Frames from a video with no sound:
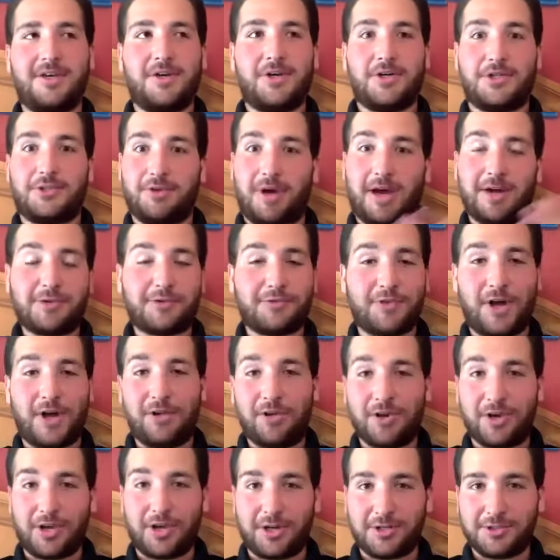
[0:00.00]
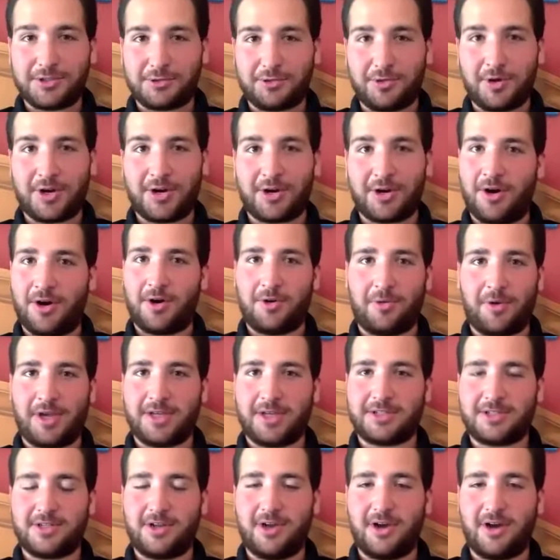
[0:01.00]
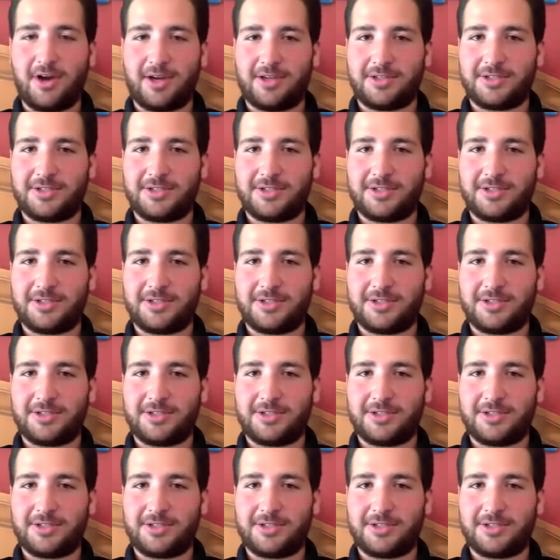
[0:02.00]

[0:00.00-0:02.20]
So I was following it on Twitter all race long.